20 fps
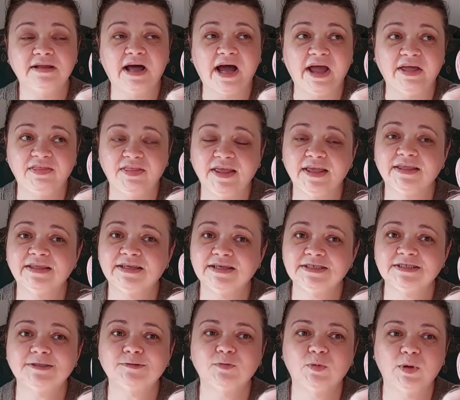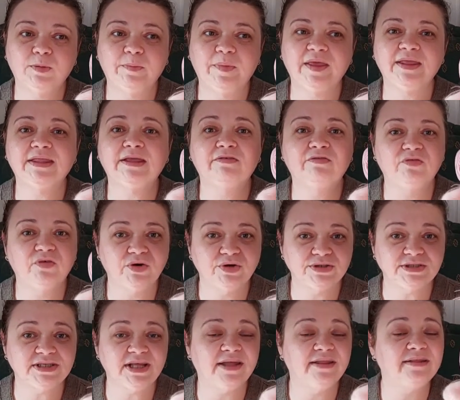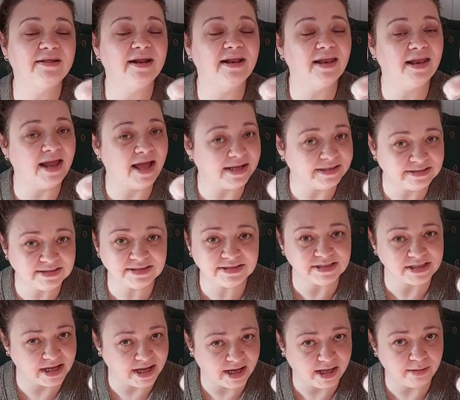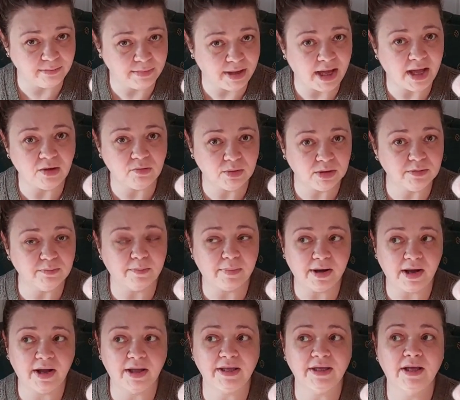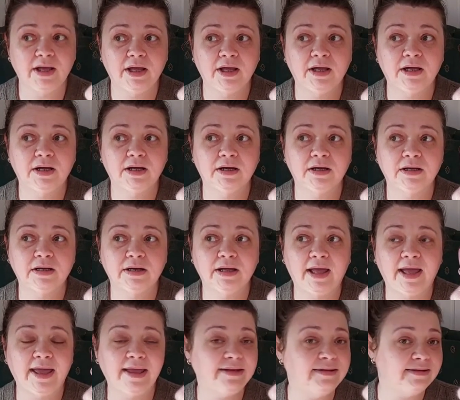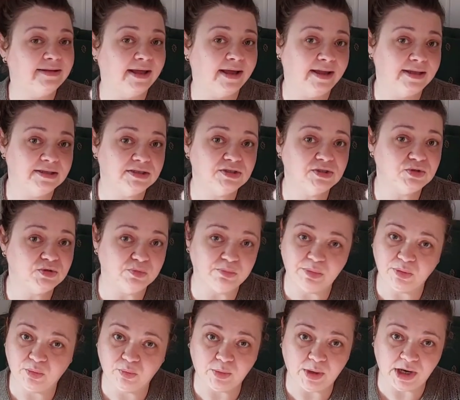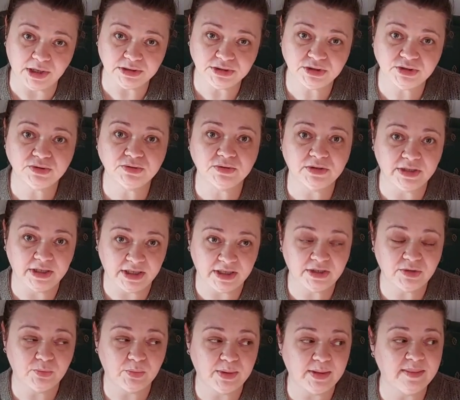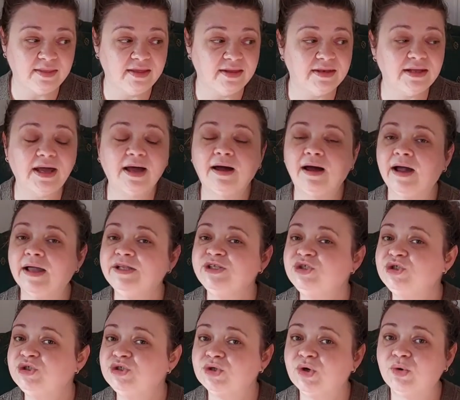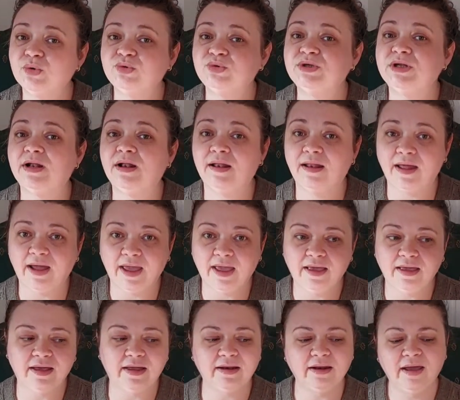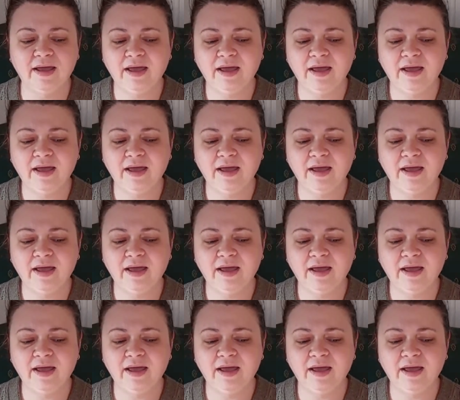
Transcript: I think this will be the first and the last time I will buy hand-dyed superwash to knit with it. I don't like it.